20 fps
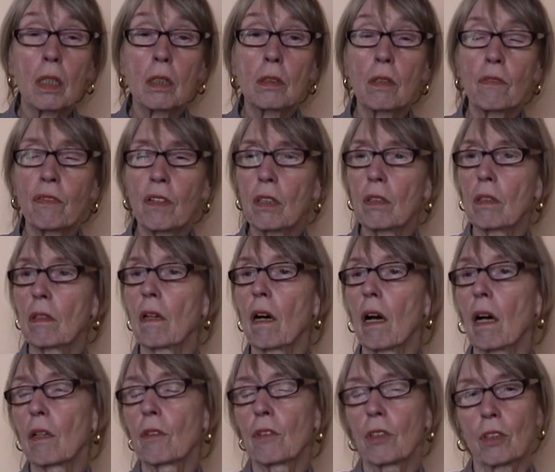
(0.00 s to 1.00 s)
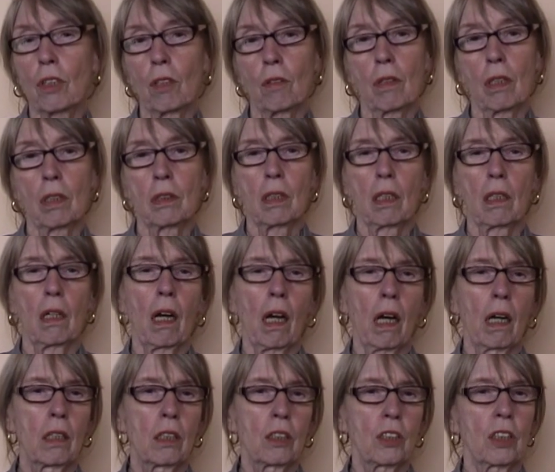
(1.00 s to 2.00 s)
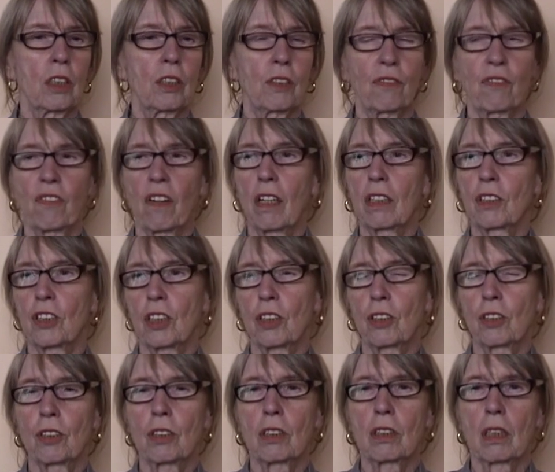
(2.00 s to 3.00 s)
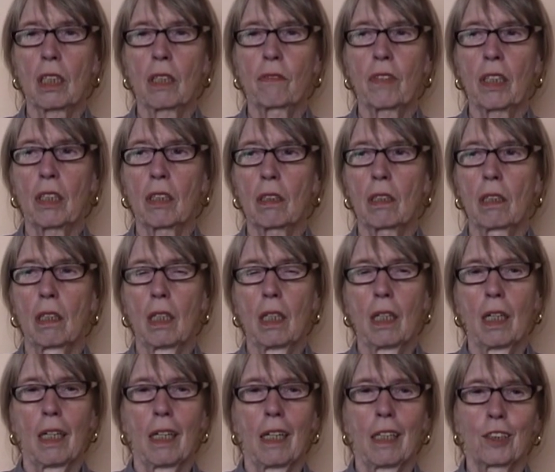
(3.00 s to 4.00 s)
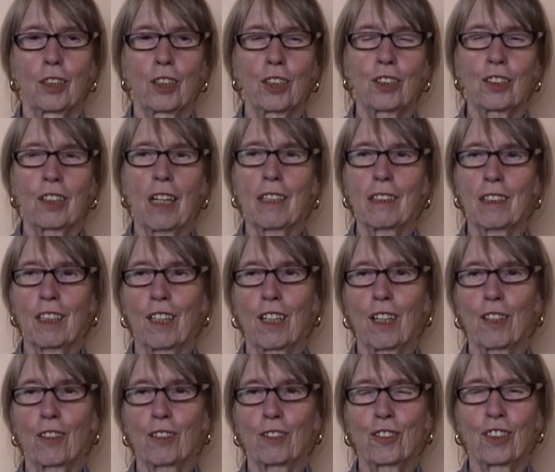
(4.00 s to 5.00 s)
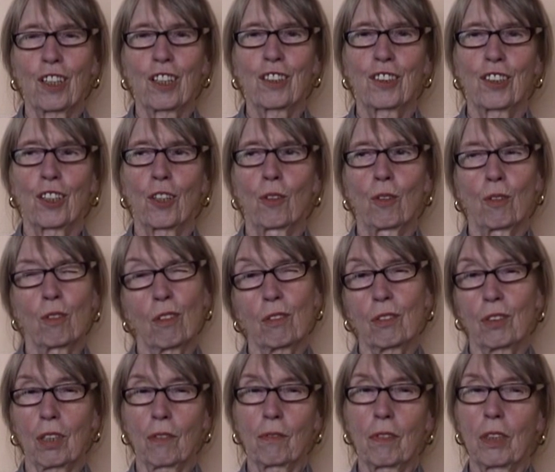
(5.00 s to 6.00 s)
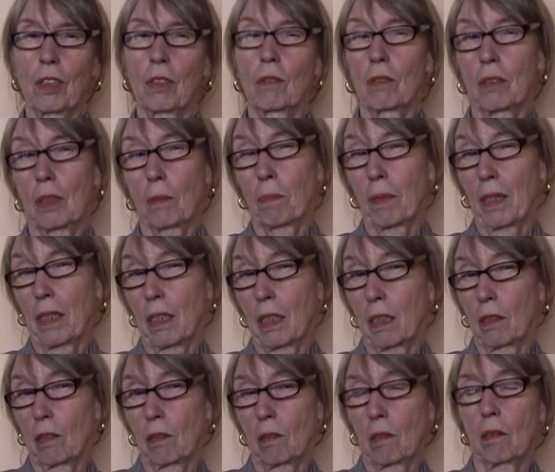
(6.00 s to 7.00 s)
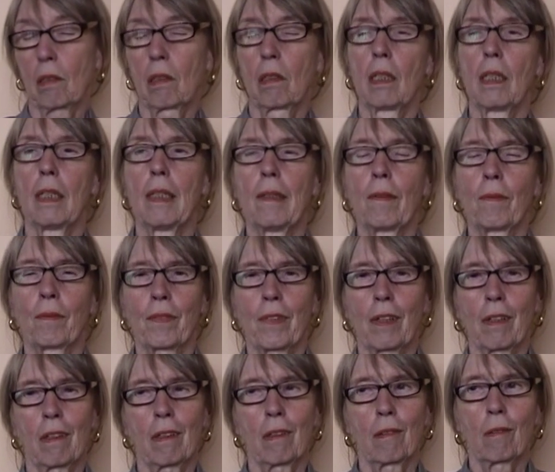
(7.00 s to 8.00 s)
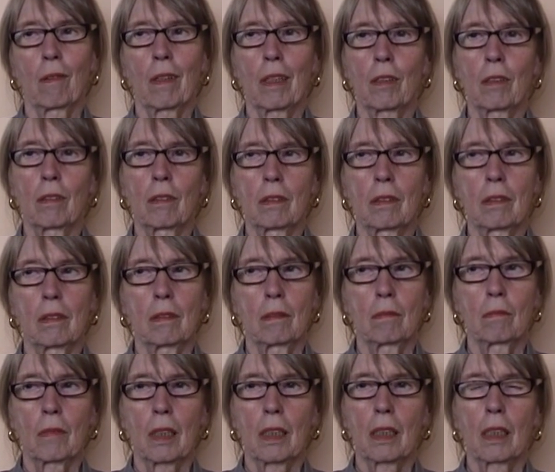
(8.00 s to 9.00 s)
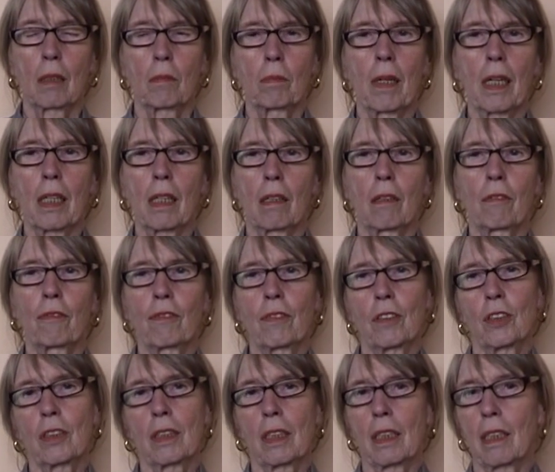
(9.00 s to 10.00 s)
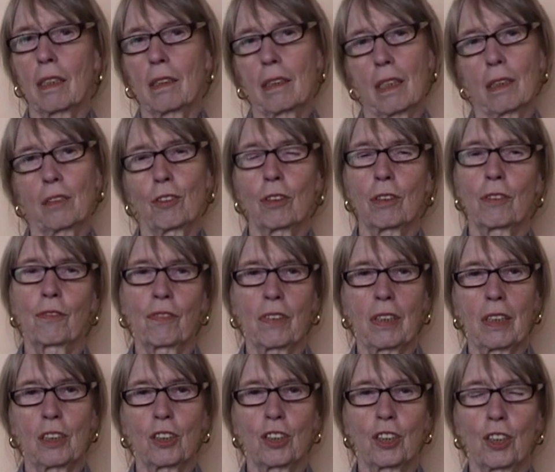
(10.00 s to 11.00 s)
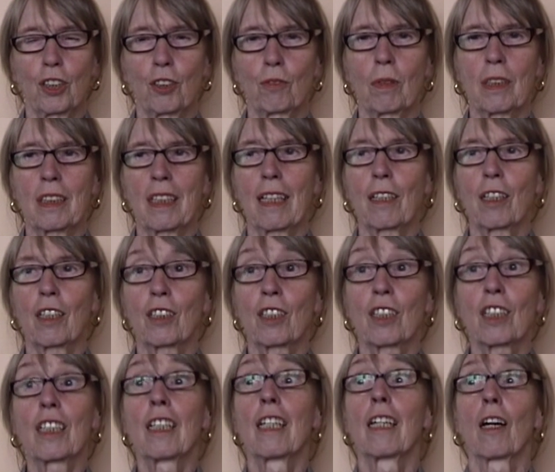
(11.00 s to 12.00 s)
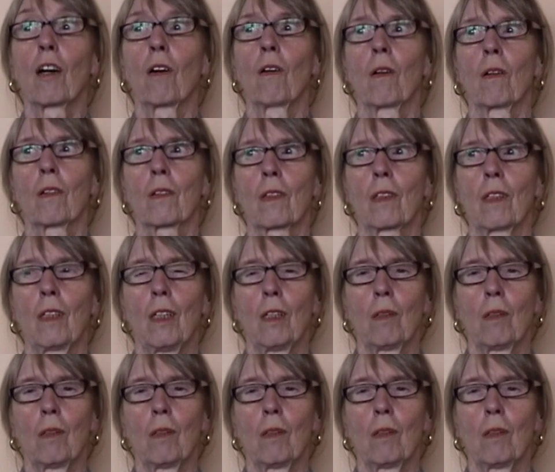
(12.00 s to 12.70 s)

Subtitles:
And so forth. No, I just look, I say, she's fine. She's just she's acting like a 6-year-old or 7-year-old, depending, One at my office there that just finished, it was like a 3-year-old.